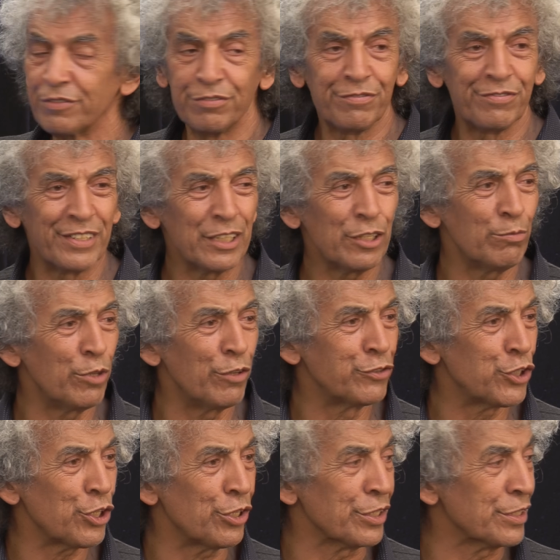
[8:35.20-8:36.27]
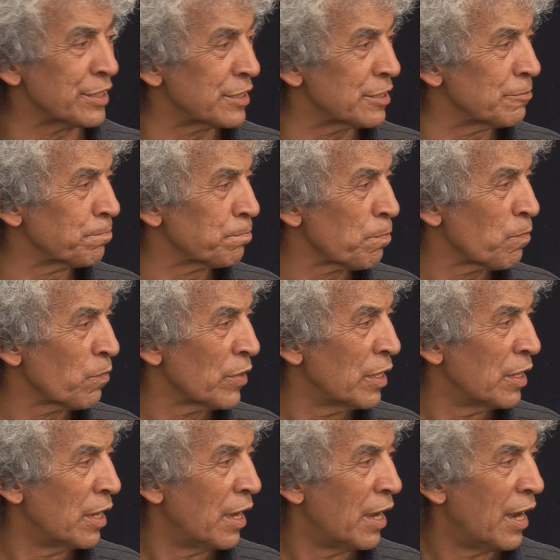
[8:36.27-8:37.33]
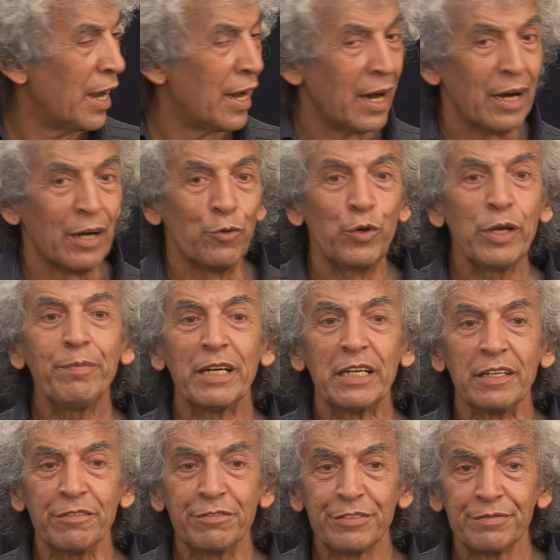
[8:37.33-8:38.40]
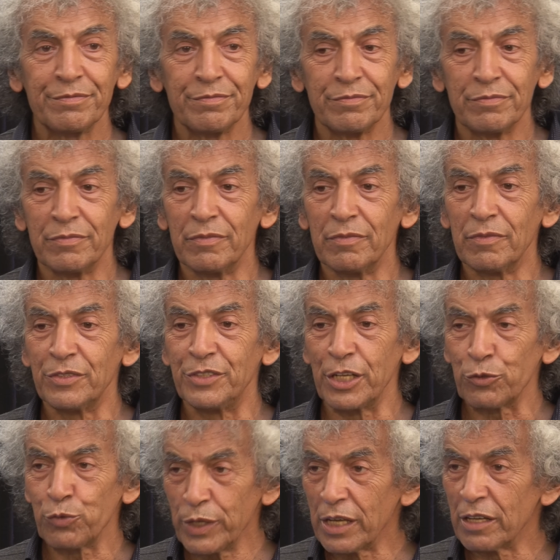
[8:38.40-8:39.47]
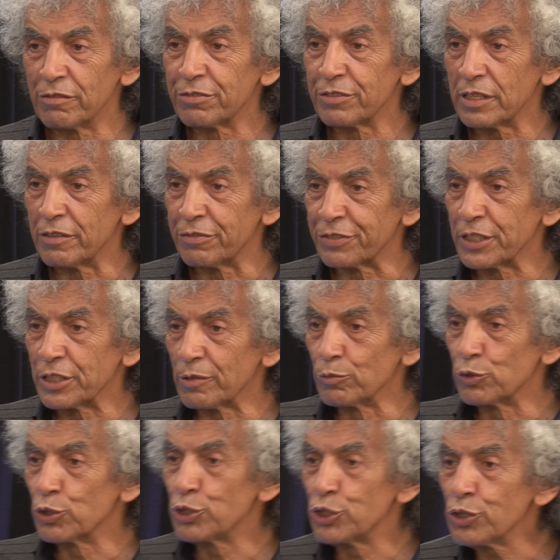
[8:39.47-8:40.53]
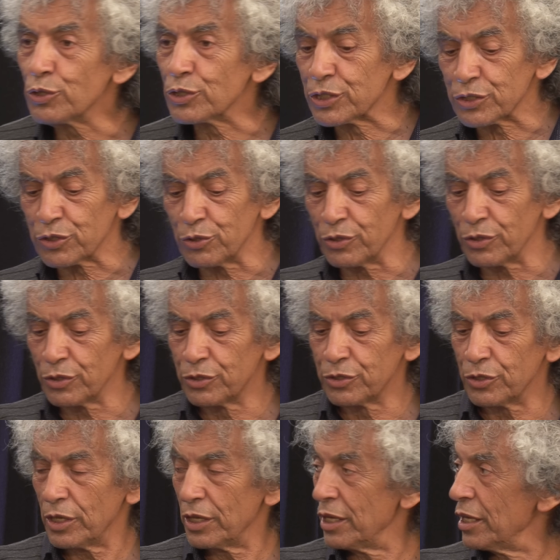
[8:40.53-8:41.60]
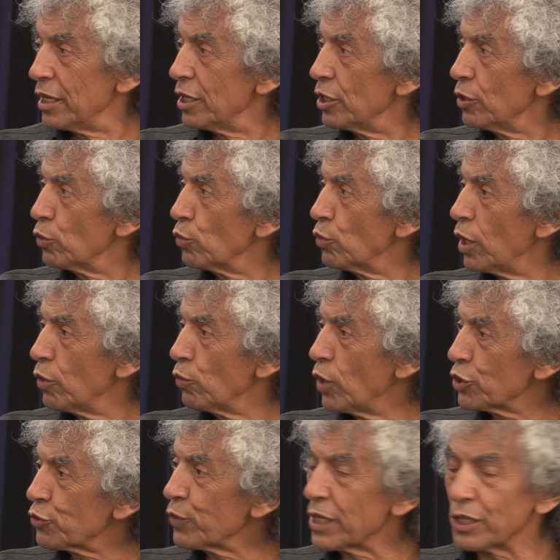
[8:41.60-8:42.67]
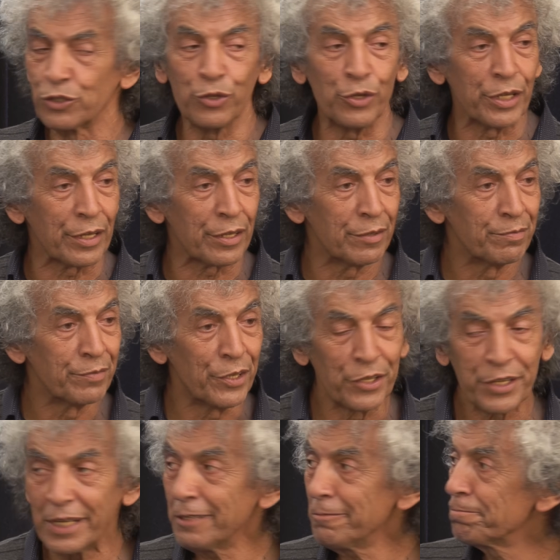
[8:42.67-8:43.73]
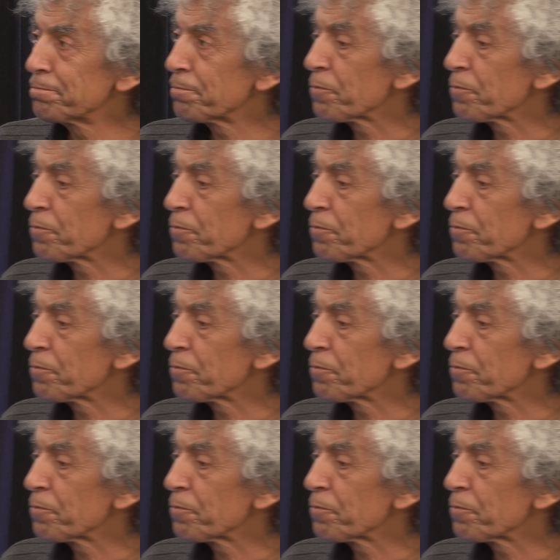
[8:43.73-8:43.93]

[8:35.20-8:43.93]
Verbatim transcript: freedom of choice. We believe that we have a freedom to choose to, to uh, what we are doing, okay?